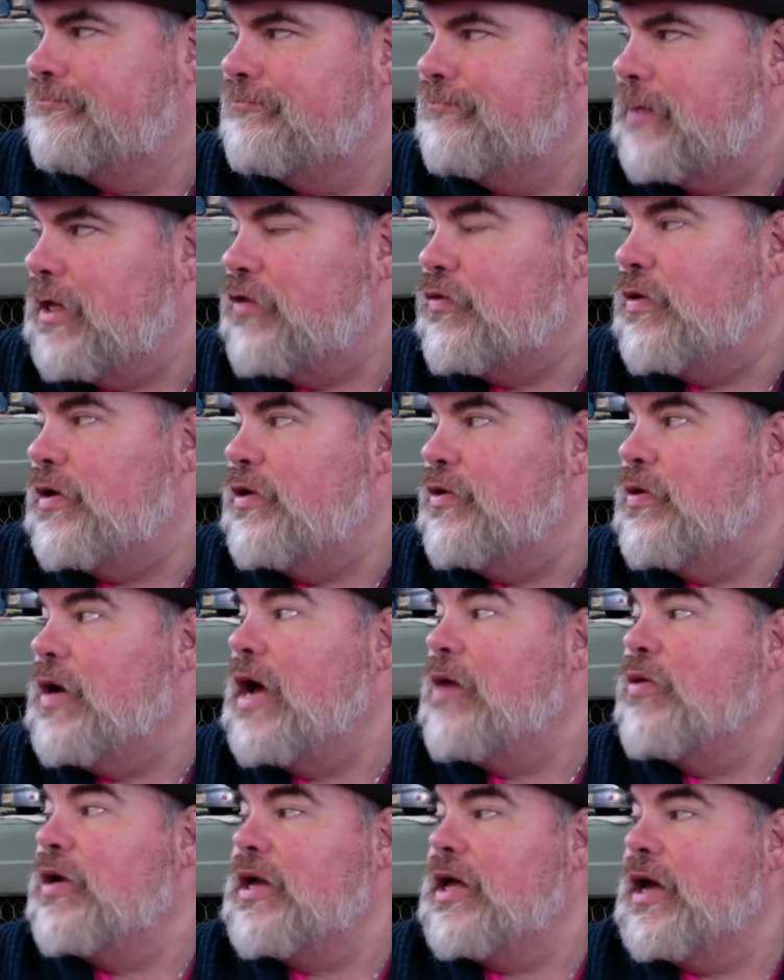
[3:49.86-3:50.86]
That's what I do. I
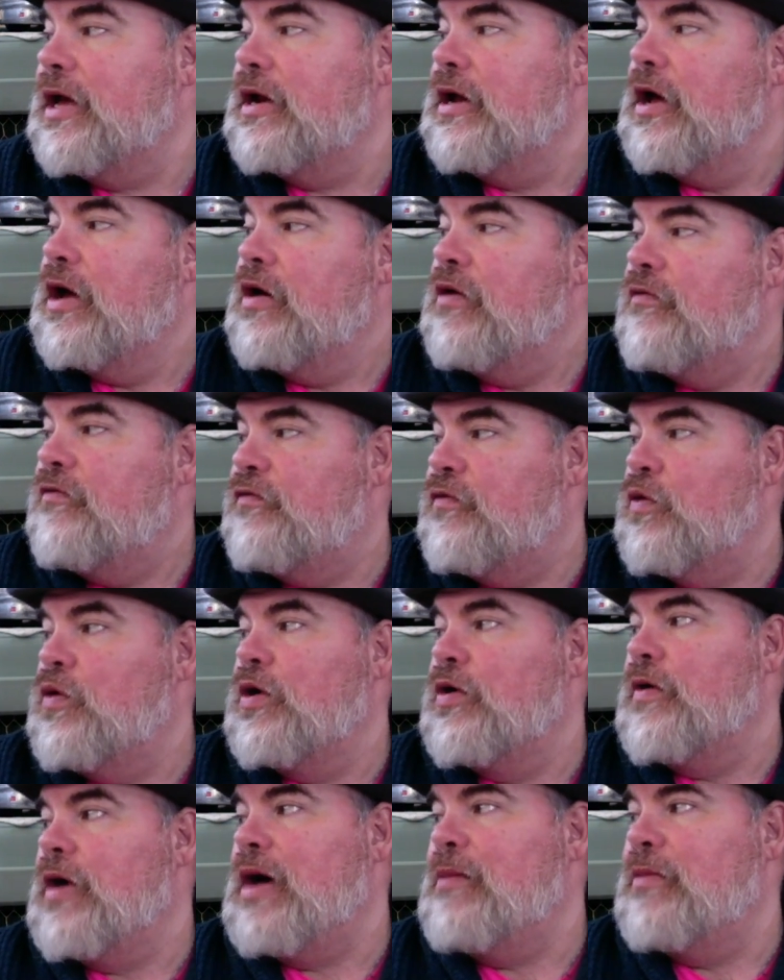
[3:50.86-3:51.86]
would get four
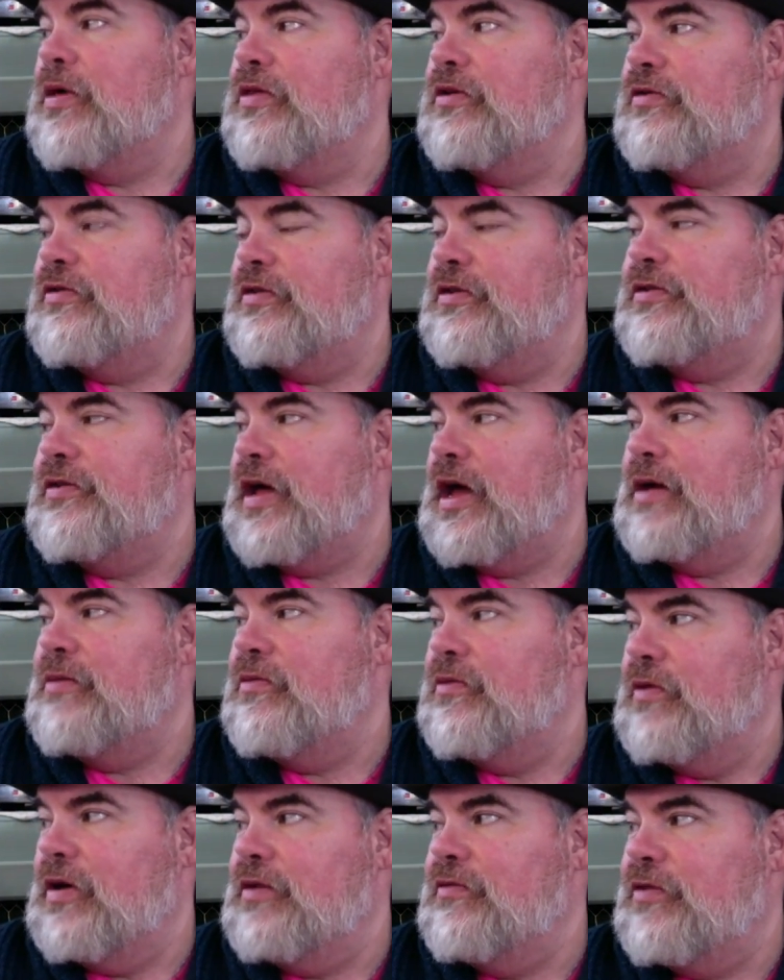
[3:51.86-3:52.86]
grandmothers to
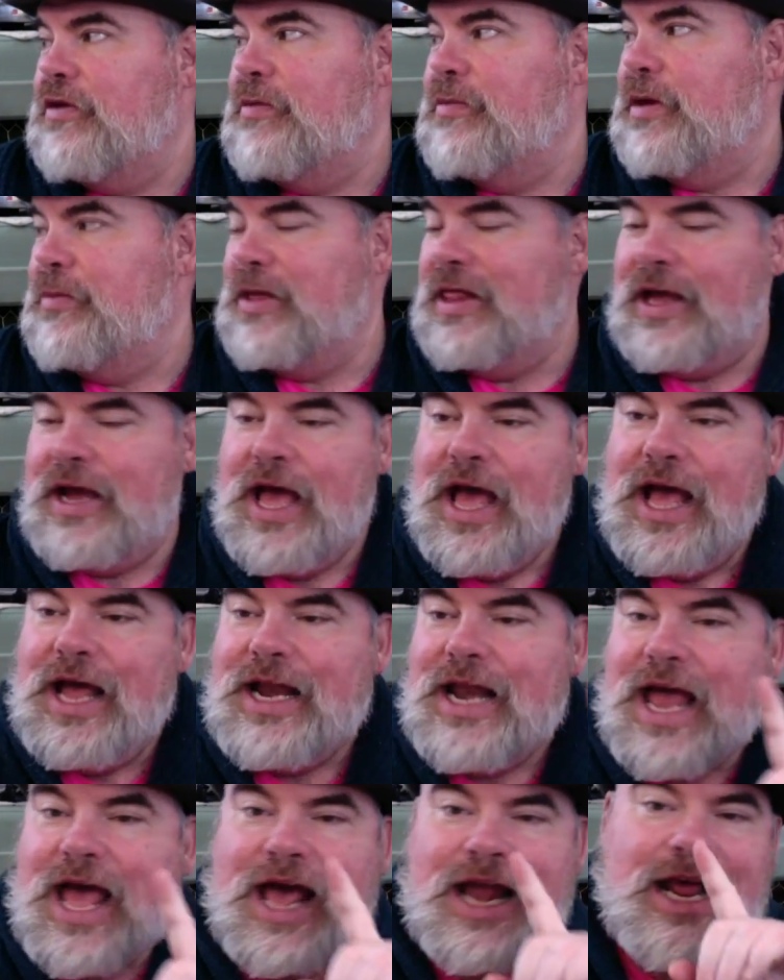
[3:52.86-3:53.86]
stand right in front of me and be like,
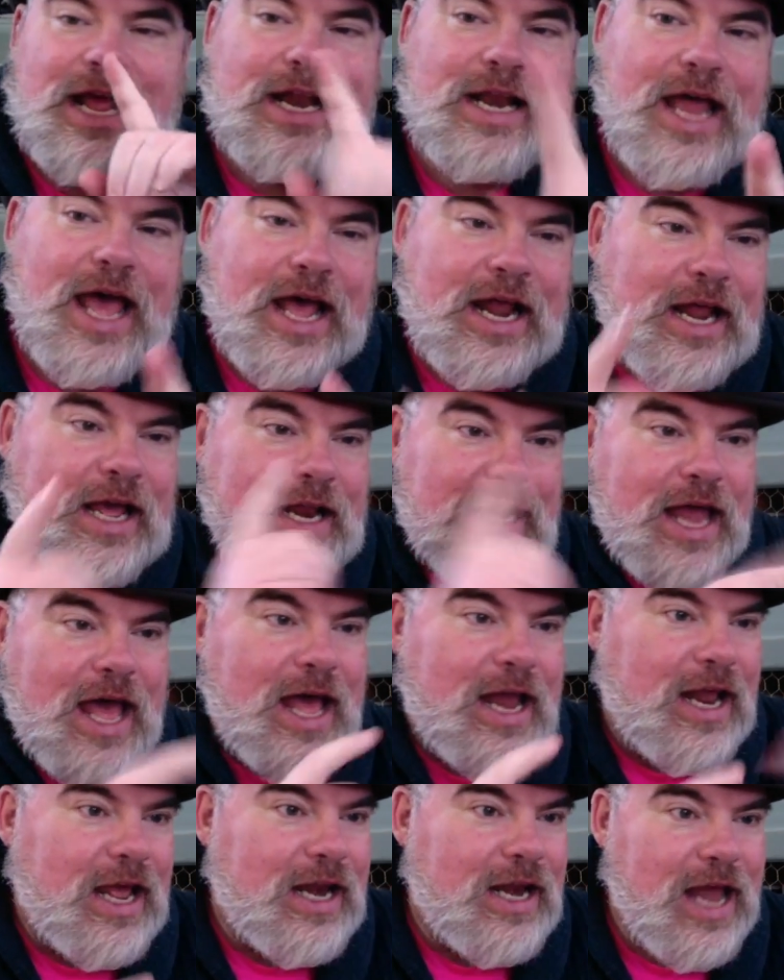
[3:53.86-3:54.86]
na na na na
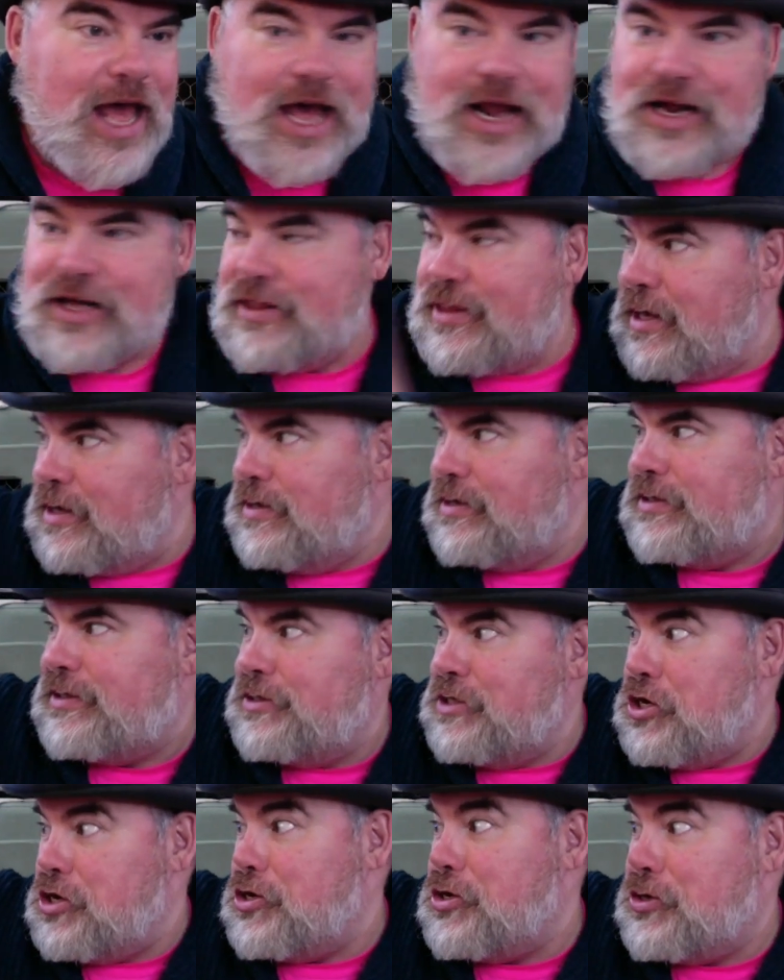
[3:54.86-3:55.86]
na na na na Thunder
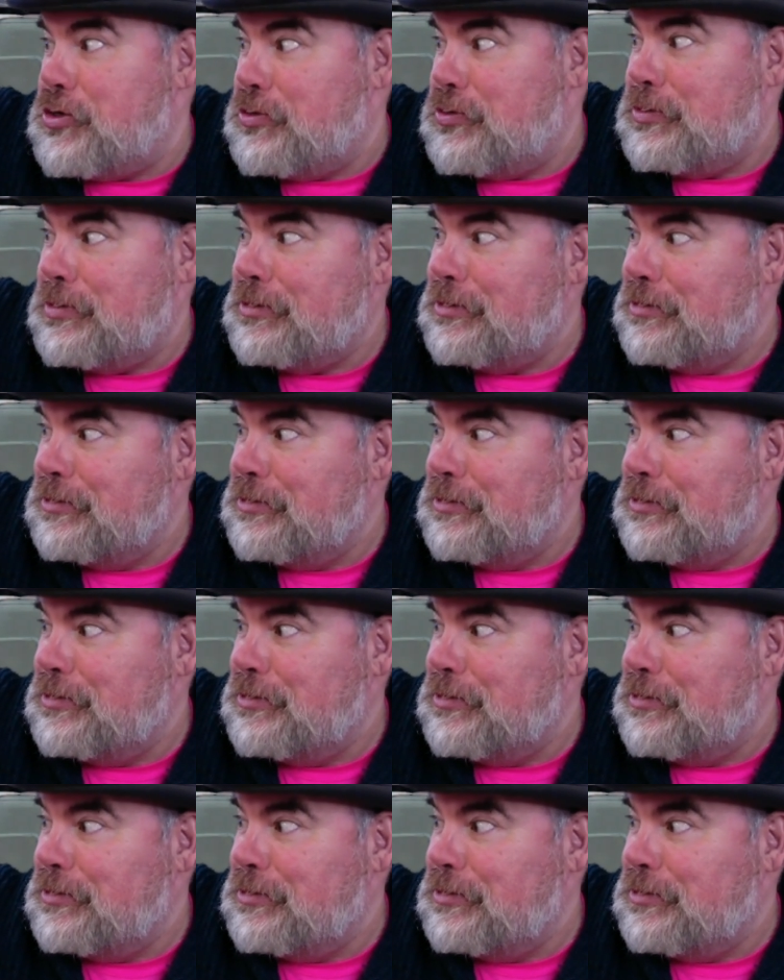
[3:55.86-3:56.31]
Snow.